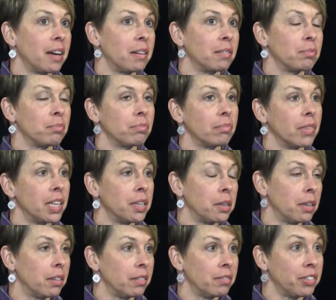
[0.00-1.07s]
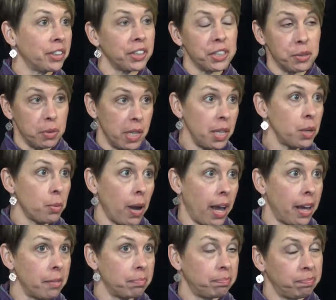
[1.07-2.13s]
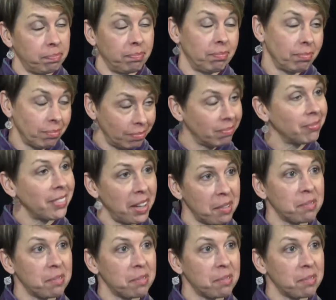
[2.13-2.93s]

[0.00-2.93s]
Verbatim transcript: um, in a very unique way. Yeah.